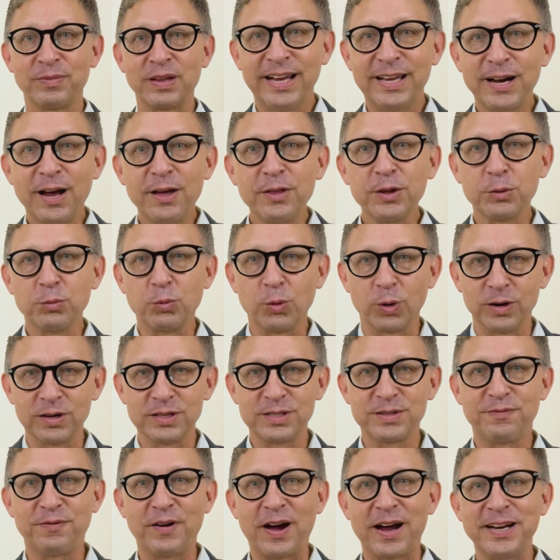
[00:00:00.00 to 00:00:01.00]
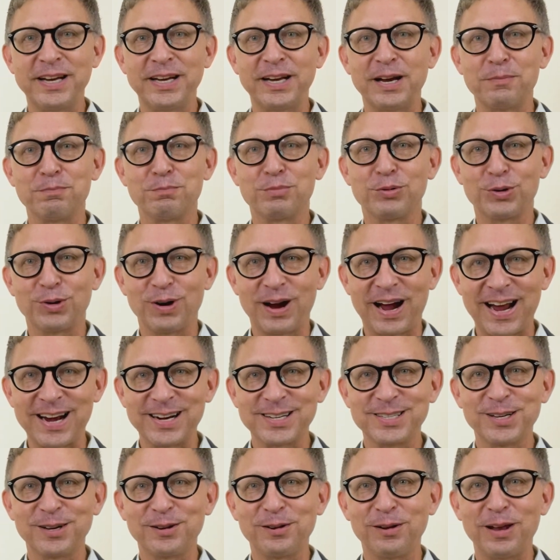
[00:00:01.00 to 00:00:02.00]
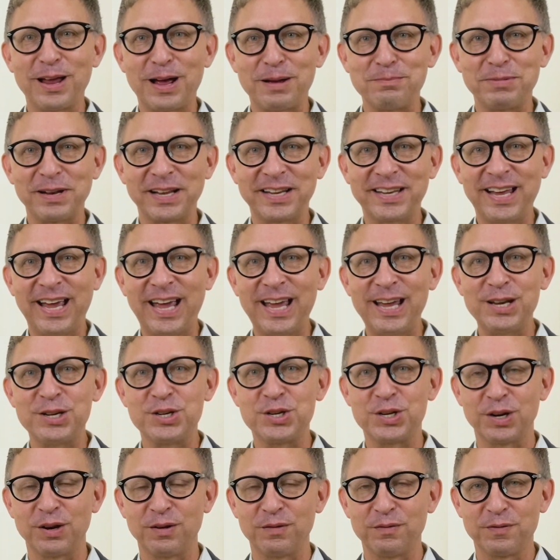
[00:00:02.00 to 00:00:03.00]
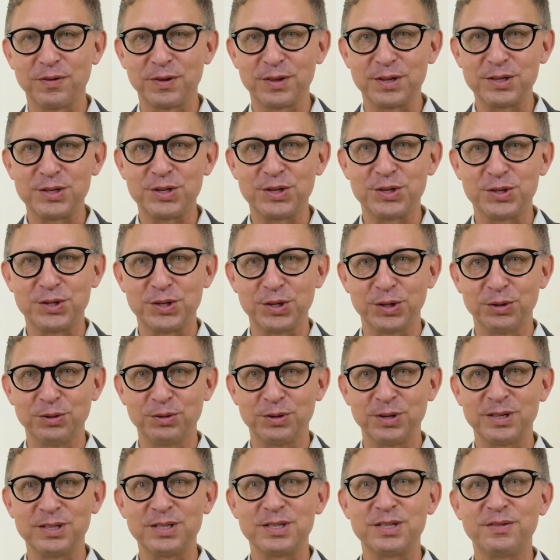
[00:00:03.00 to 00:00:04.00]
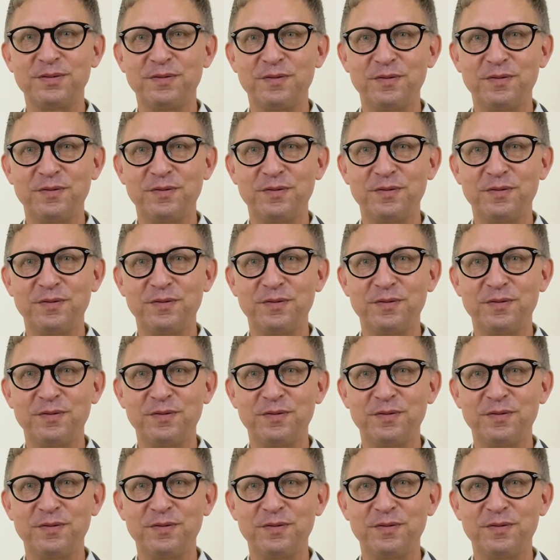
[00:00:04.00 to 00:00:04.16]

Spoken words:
In other words, finding a practical application for the student's